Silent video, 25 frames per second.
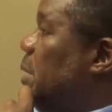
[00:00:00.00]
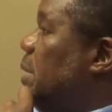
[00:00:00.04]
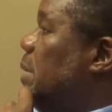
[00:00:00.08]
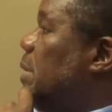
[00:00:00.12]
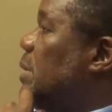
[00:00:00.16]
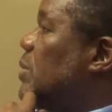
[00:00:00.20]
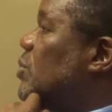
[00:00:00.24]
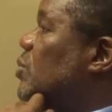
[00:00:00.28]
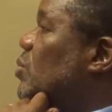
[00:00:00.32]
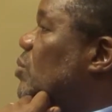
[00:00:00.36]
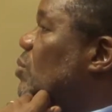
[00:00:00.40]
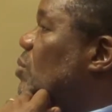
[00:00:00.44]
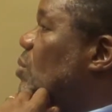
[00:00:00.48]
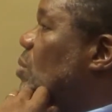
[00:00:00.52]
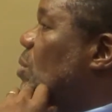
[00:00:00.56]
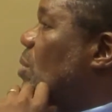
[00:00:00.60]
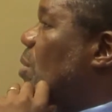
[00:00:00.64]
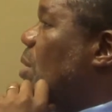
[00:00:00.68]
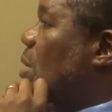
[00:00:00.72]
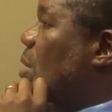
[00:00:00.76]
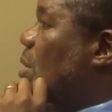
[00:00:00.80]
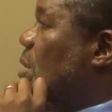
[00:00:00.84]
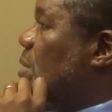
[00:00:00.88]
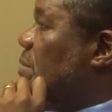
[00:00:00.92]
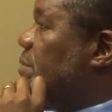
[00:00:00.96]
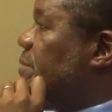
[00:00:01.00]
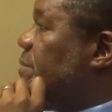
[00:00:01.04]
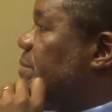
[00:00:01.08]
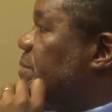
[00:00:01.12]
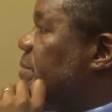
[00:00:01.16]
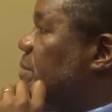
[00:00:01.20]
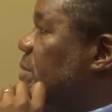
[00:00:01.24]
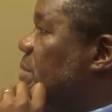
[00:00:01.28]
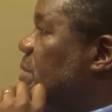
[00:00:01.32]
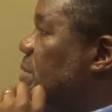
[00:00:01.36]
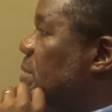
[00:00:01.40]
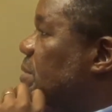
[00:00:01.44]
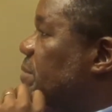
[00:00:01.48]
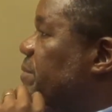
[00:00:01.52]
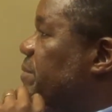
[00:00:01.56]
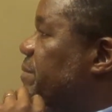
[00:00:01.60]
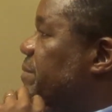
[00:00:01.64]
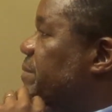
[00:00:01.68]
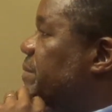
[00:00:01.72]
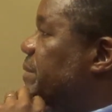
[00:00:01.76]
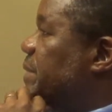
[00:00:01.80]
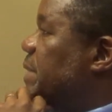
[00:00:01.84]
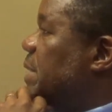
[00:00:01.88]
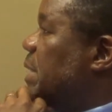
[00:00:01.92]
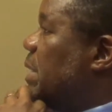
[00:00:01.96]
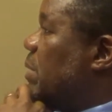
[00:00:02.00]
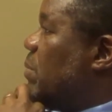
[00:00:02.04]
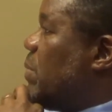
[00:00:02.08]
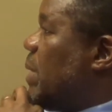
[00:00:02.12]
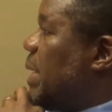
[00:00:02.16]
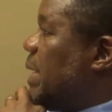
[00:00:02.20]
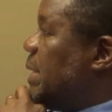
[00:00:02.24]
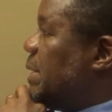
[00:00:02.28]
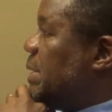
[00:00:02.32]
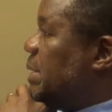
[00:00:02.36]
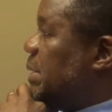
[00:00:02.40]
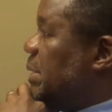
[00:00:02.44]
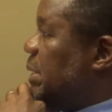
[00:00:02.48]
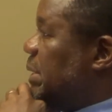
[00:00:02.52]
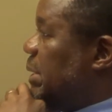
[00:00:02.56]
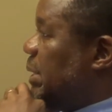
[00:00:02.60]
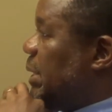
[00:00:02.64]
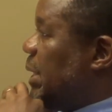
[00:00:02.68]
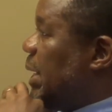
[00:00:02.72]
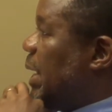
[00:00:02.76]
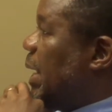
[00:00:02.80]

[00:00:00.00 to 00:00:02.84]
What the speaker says: issue of inequality,